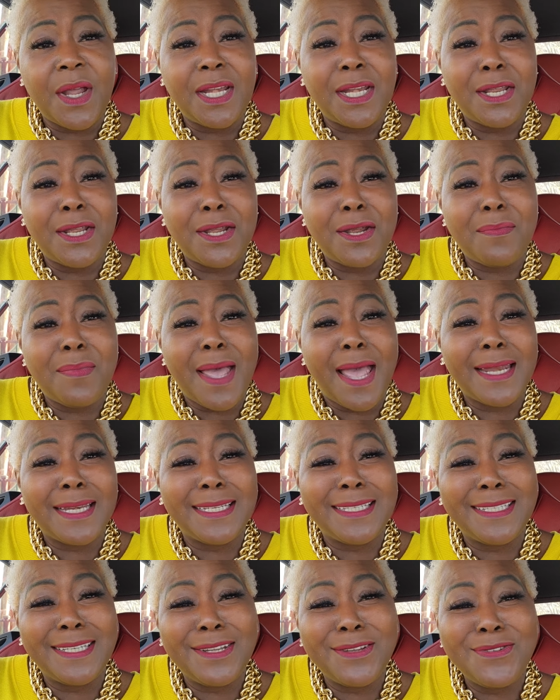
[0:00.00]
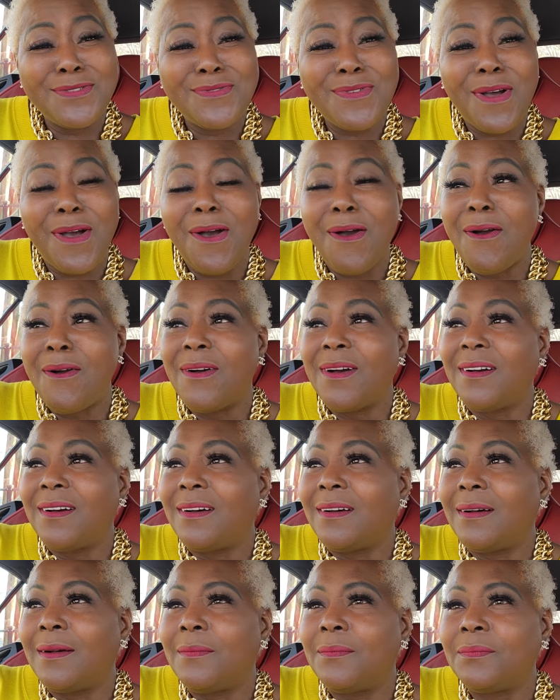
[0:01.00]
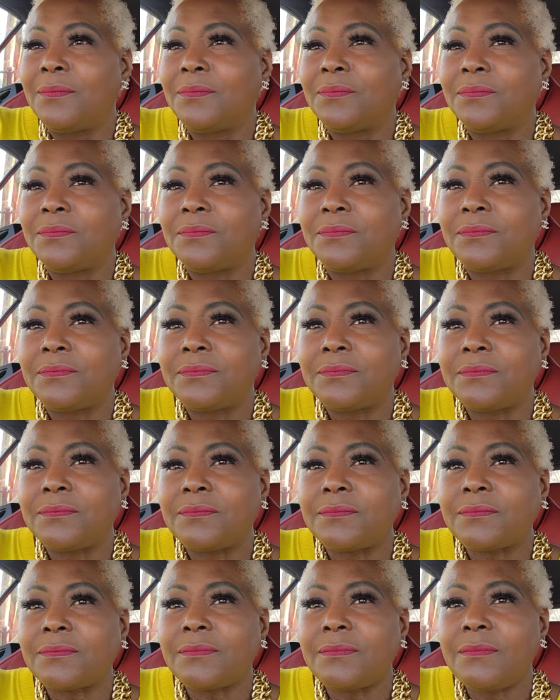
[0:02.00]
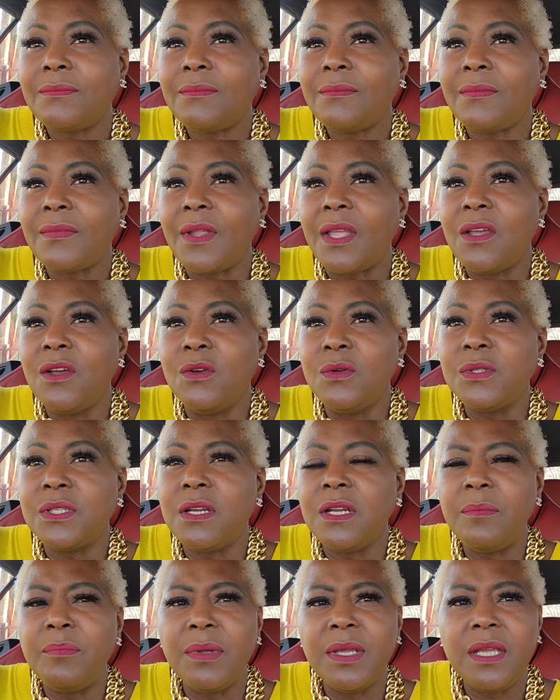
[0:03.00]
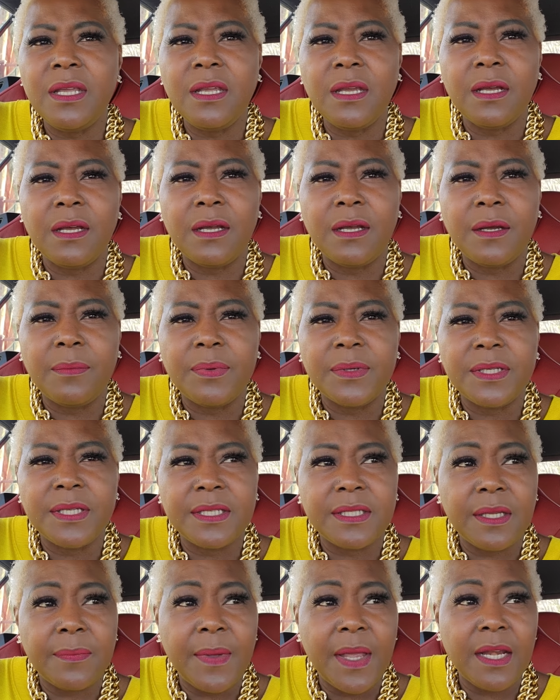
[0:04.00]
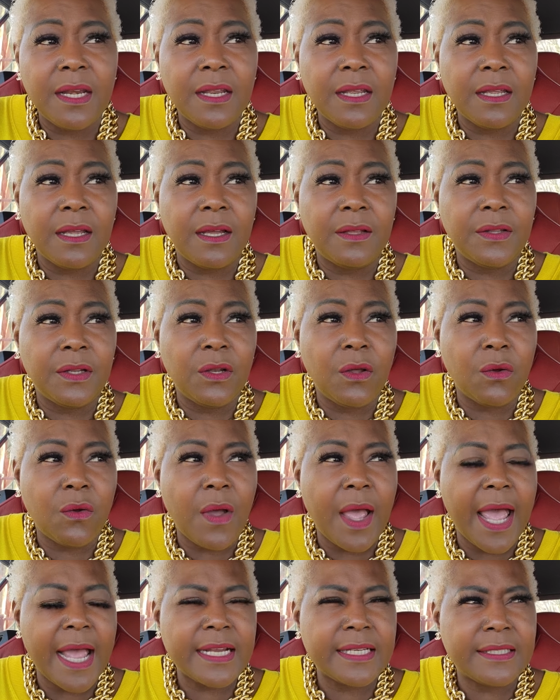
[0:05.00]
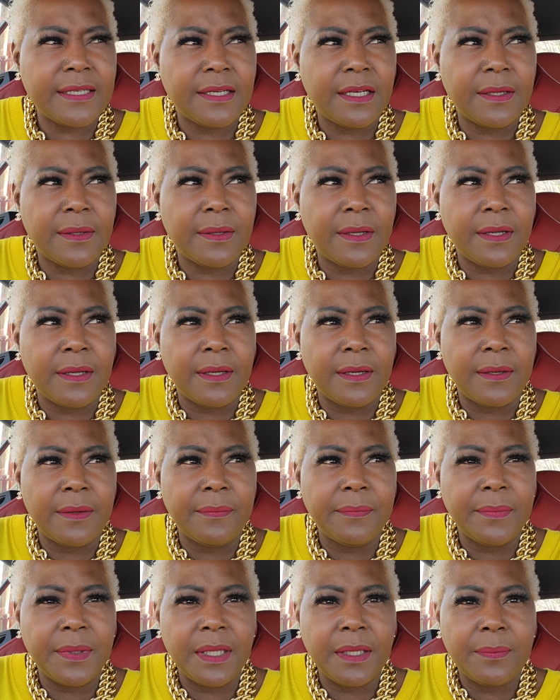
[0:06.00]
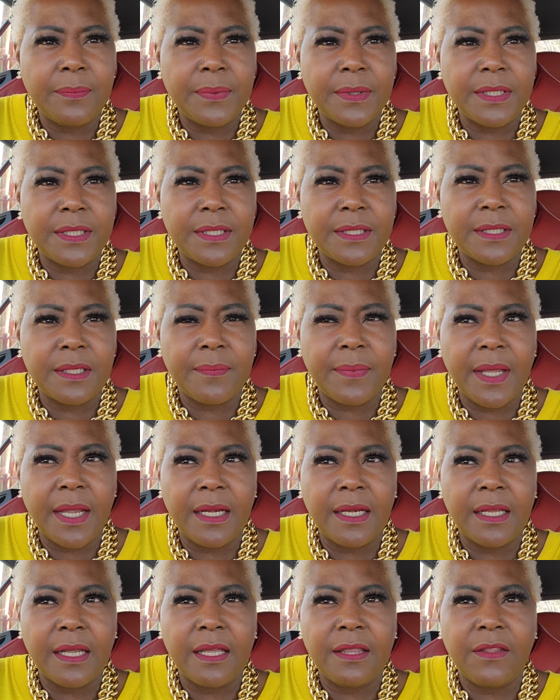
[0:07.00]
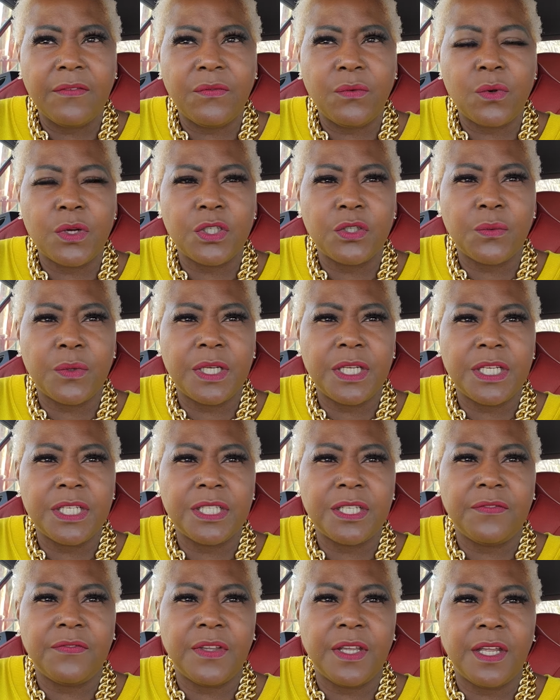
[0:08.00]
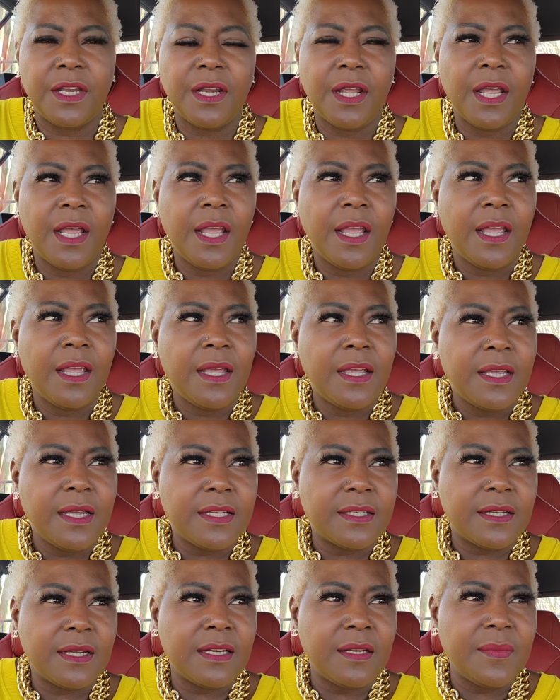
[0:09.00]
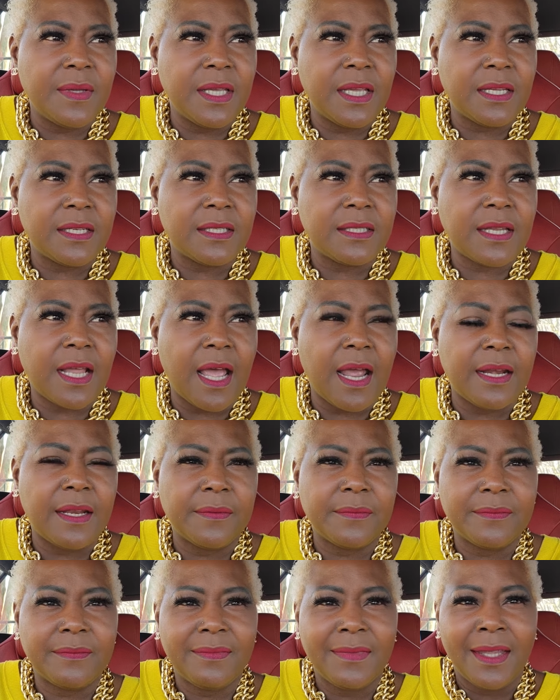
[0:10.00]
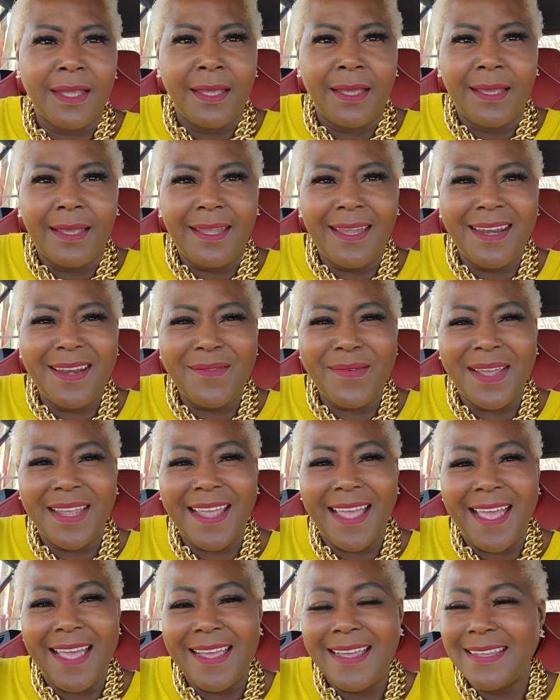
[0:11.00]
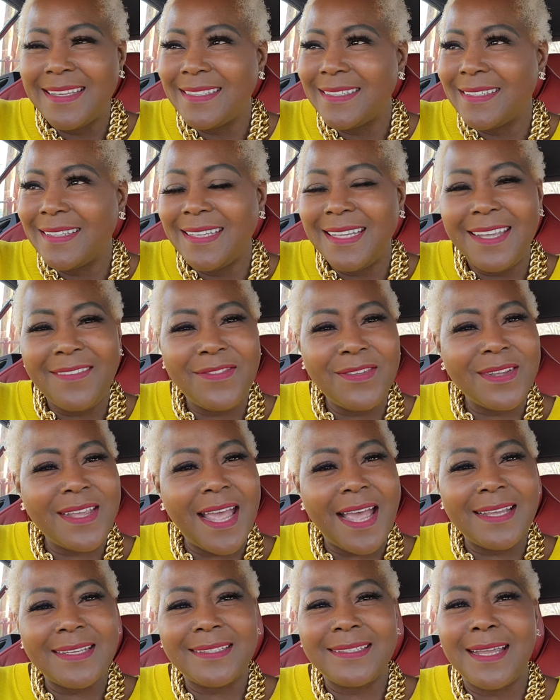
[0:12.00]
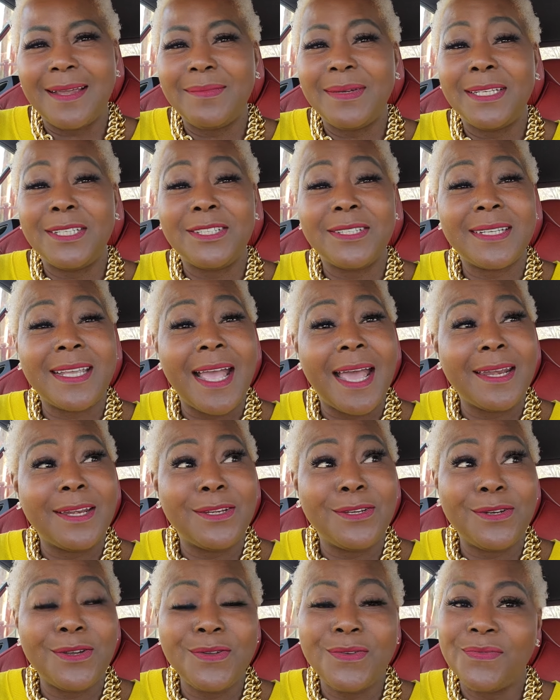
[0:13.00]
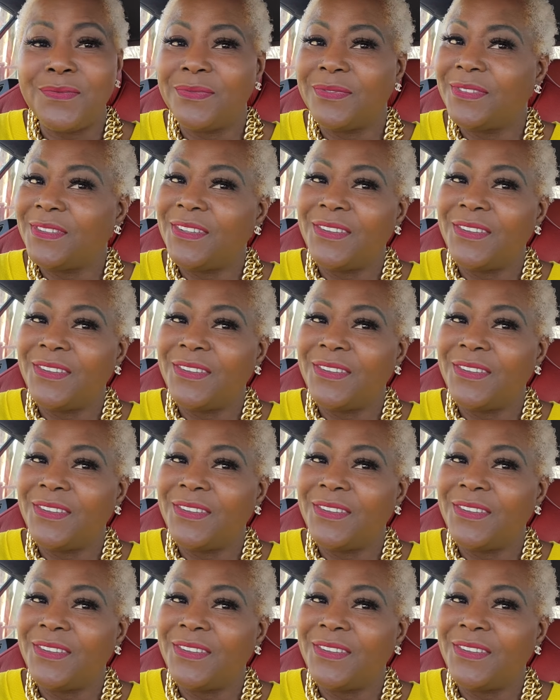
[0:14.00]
waiting to hear back to see who all um, who's gonna be uh, participating, uh, the local acts that are um, be participating in the 420-ish event. It's gonna be exciting. Anyway, guys, if you got something that you gotta do,